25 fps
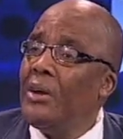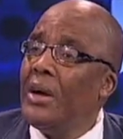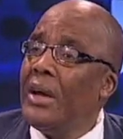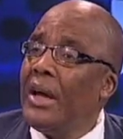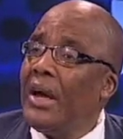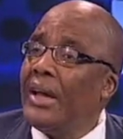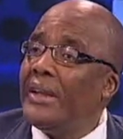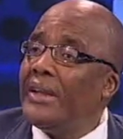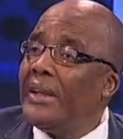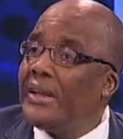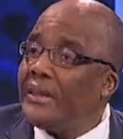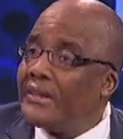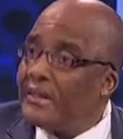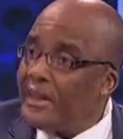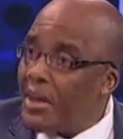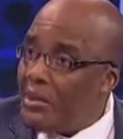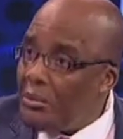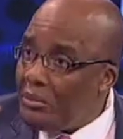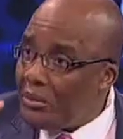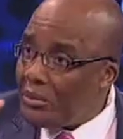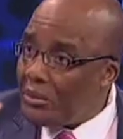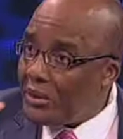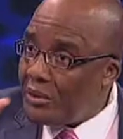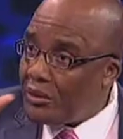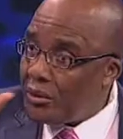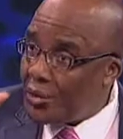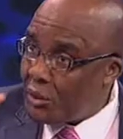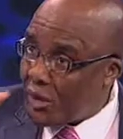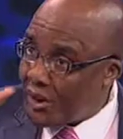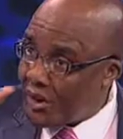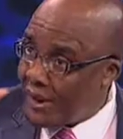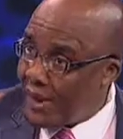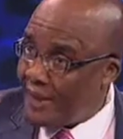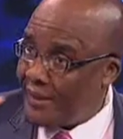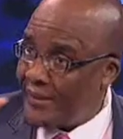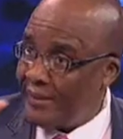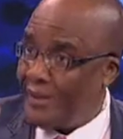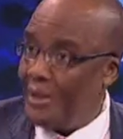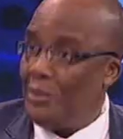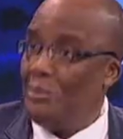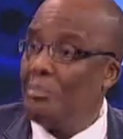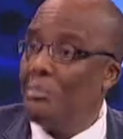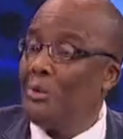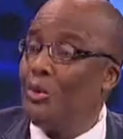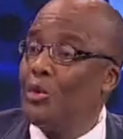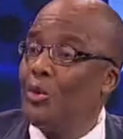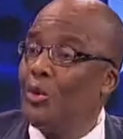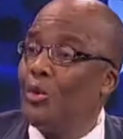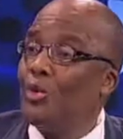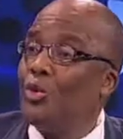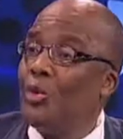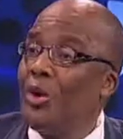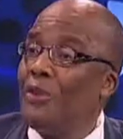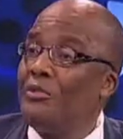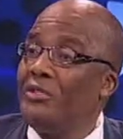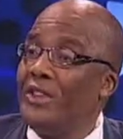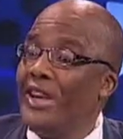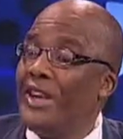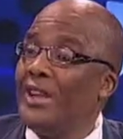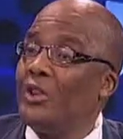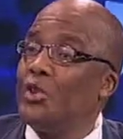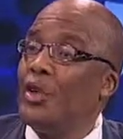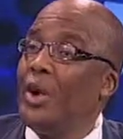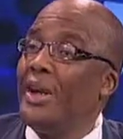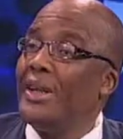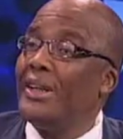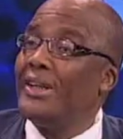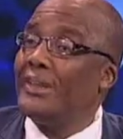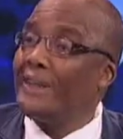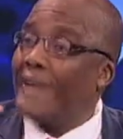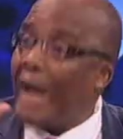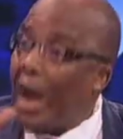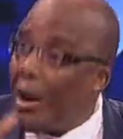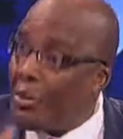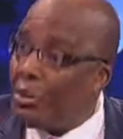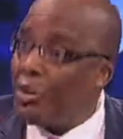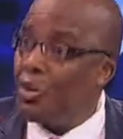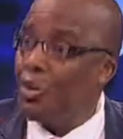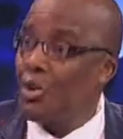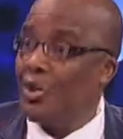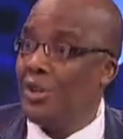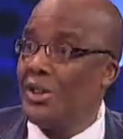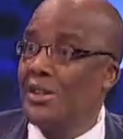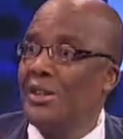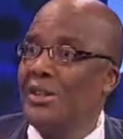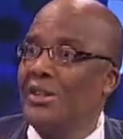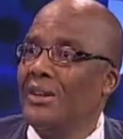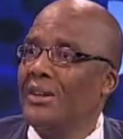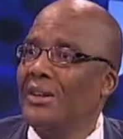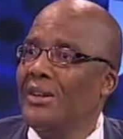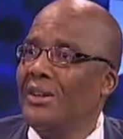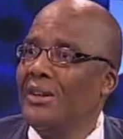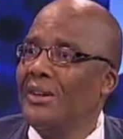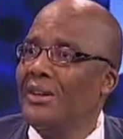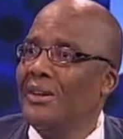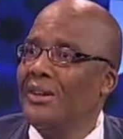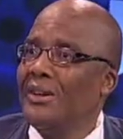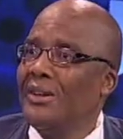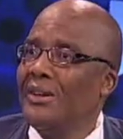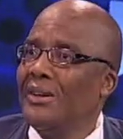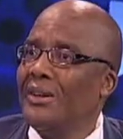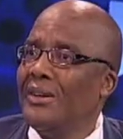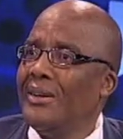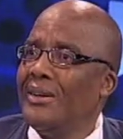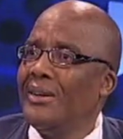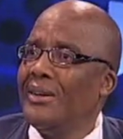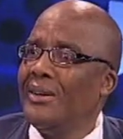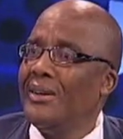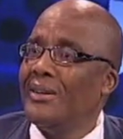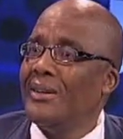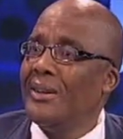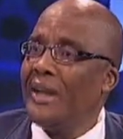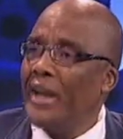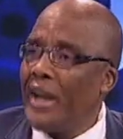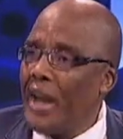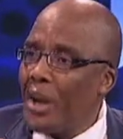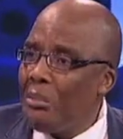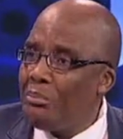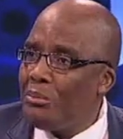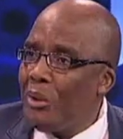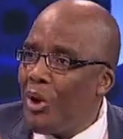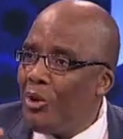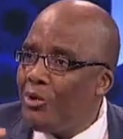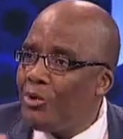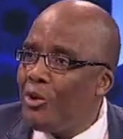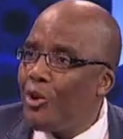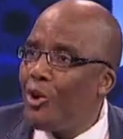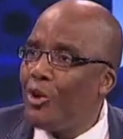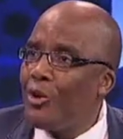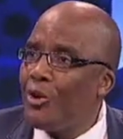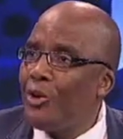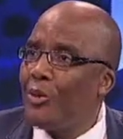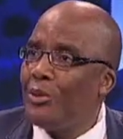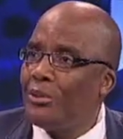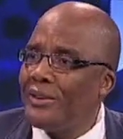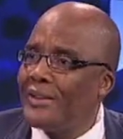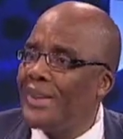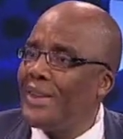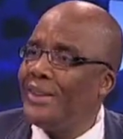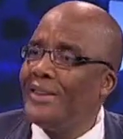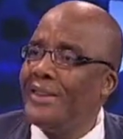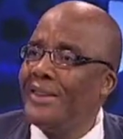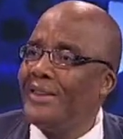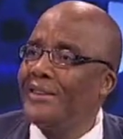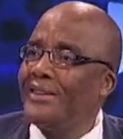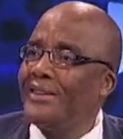During that same period, we have actually doubled the number of condoms that the